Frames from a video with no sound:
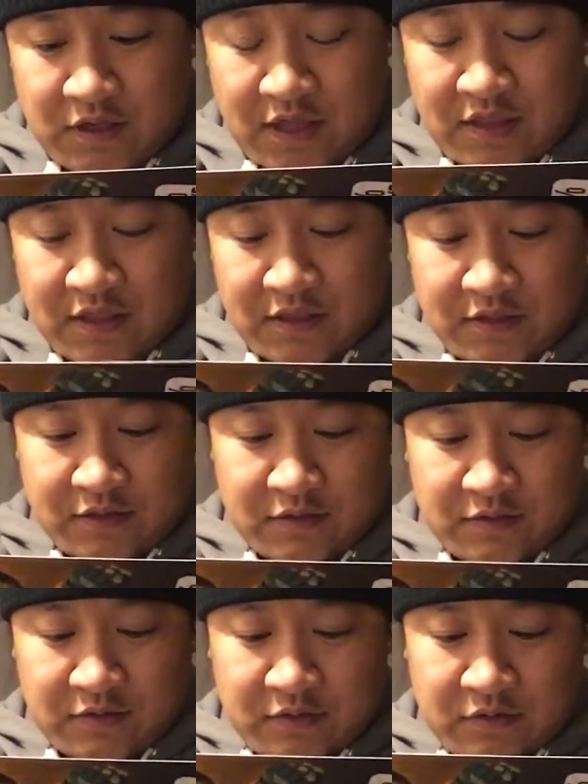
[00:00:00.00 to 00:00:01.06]
And
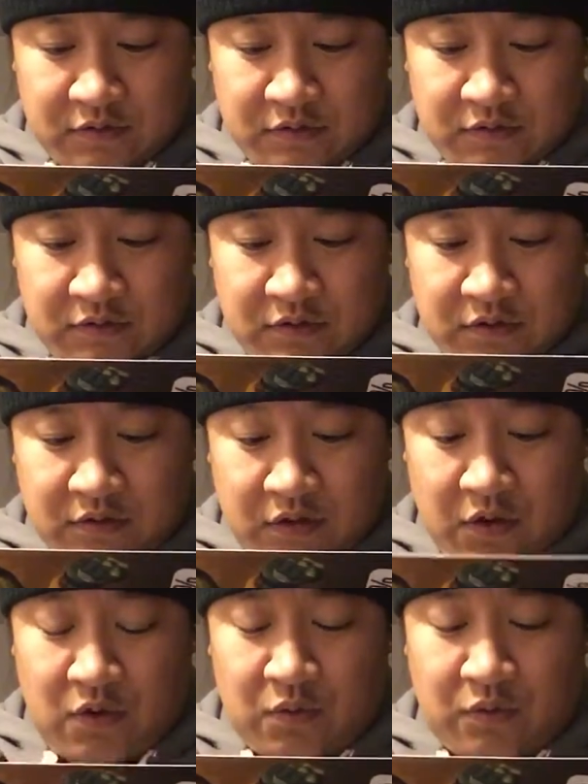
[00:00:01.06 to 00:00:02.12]

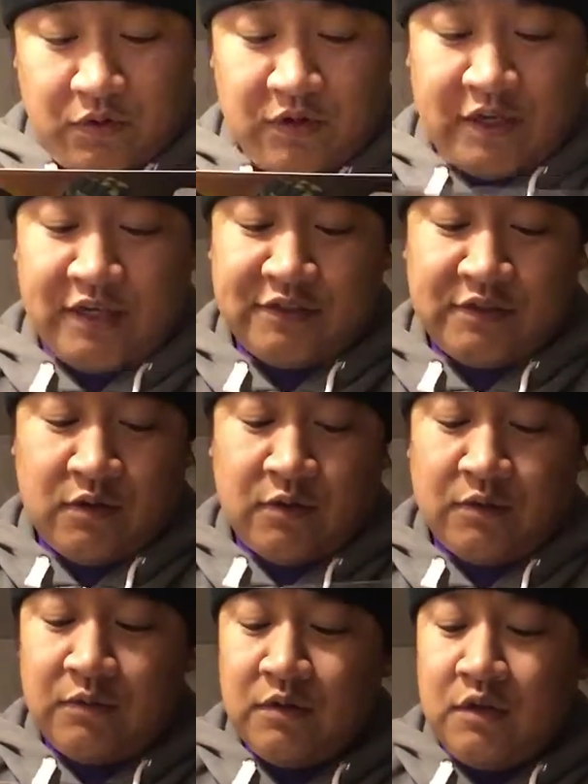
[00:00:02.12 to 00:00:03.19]
oh, okay,
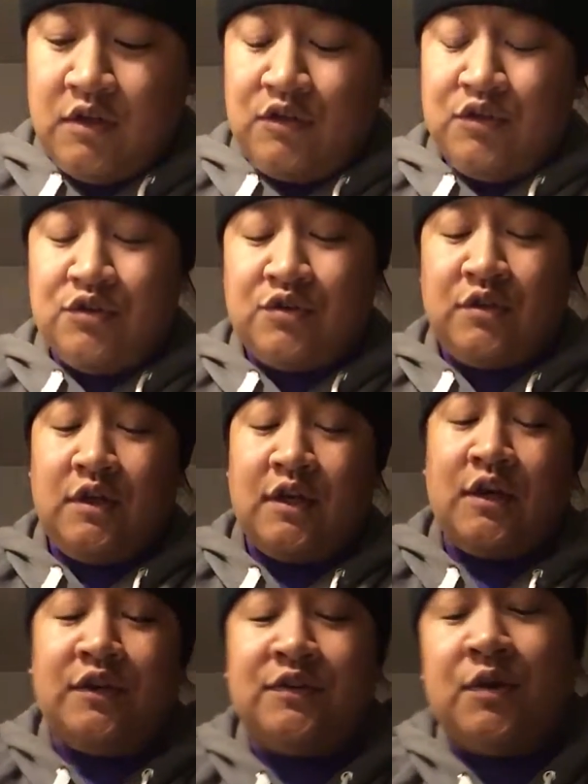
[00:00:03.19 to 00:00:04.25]
so
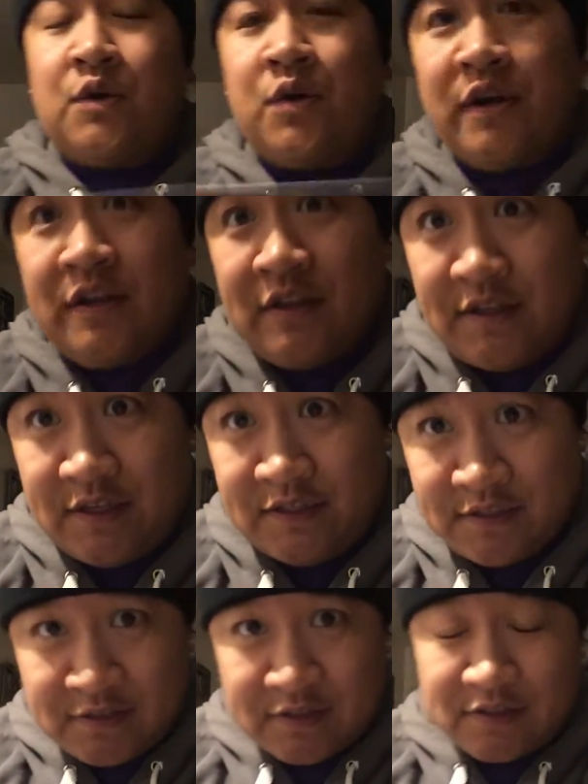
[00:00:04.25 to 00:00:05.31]
according to
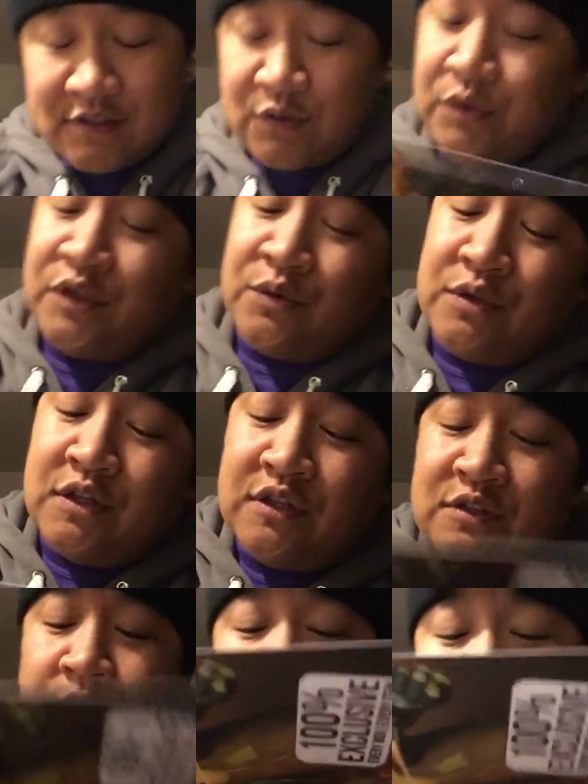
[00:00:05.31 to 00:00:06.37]
this is a really cool little
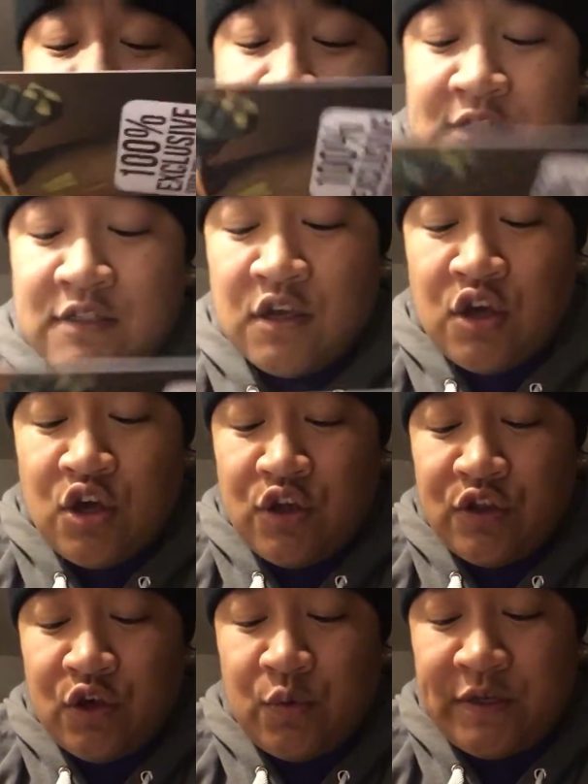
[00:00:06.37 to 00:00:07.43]
story. It says,
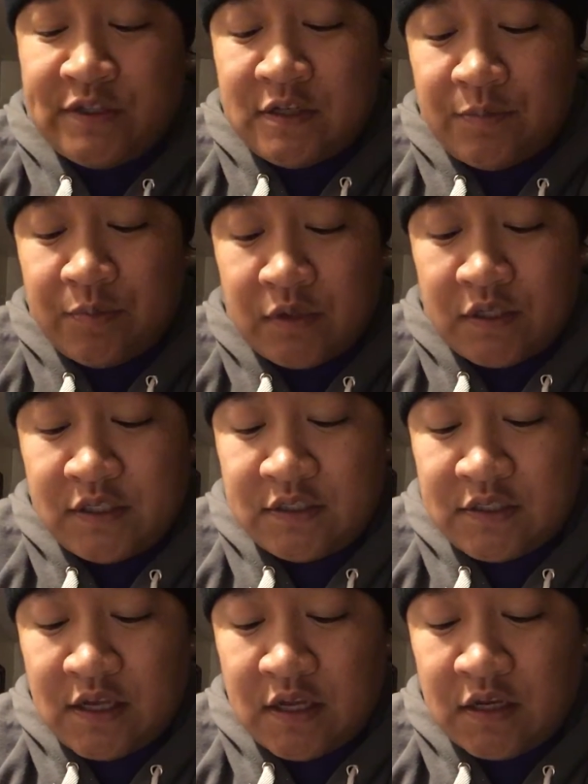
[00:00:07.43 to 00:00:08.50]
though we typically
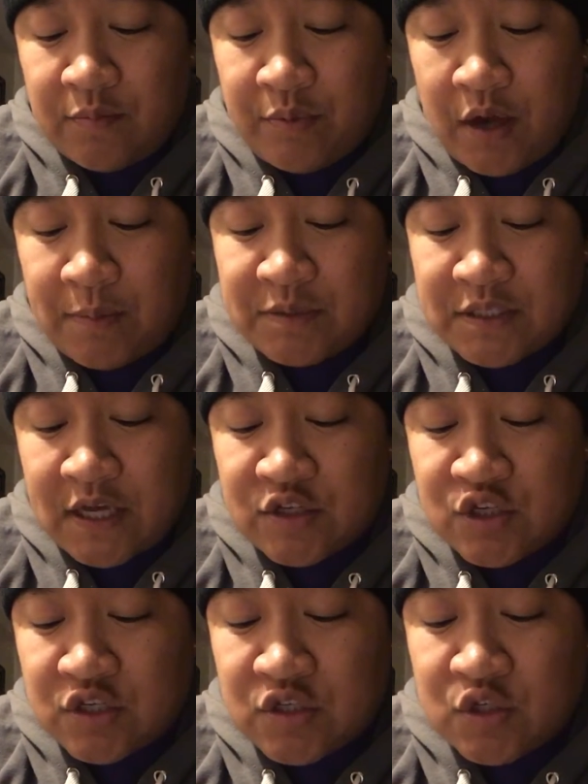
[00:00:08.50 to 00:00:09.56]
send pop
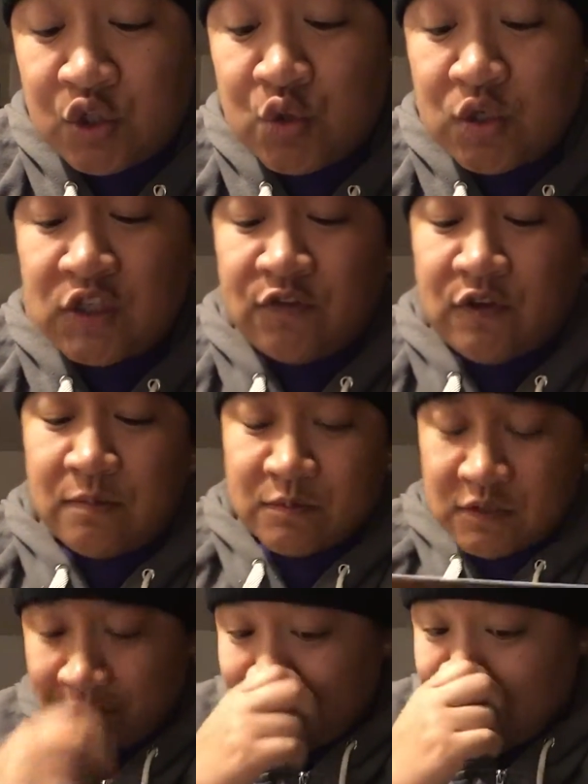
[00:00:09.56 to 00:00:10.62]
sketches to Lucasfilms